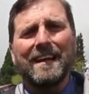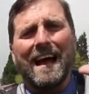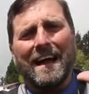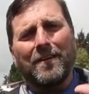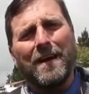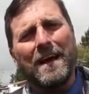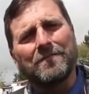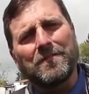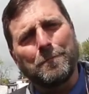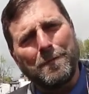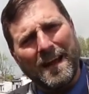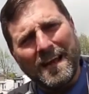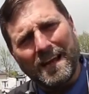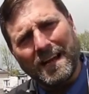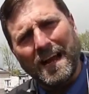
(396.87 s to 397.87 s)
I don't have to
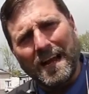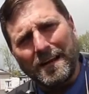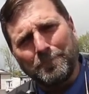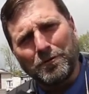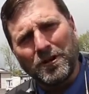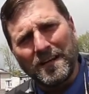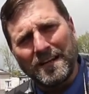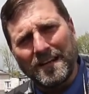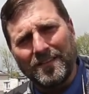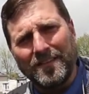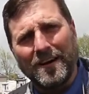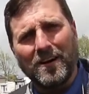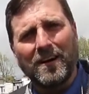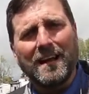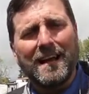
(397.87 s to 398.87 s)
pay a guy to put it in
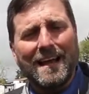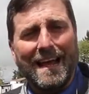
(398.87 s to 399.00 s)
there.